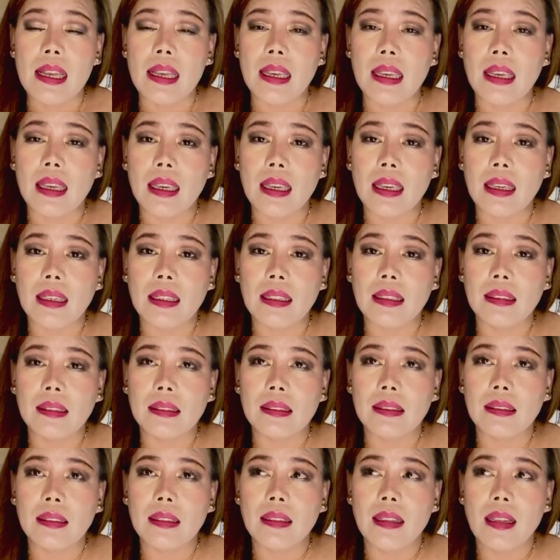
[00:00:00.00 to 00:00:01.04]

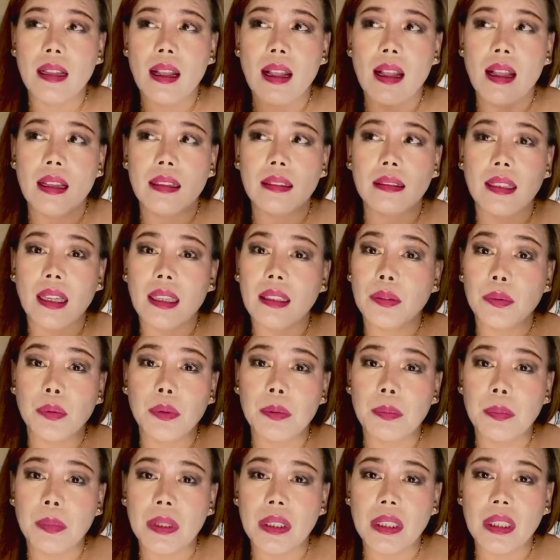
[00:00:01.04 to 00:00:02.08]
and that
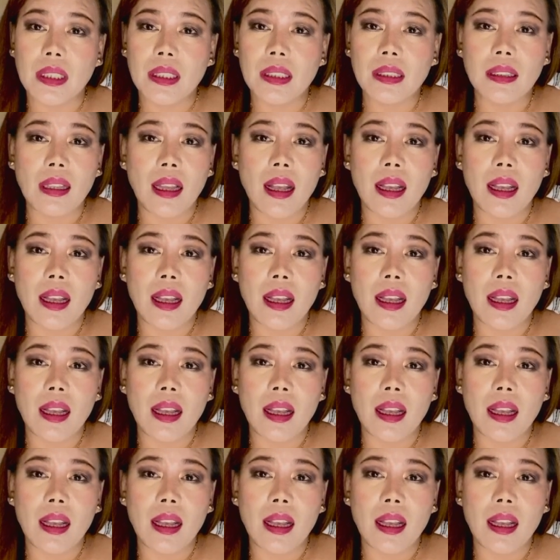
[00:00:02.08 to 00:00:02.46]
would be it.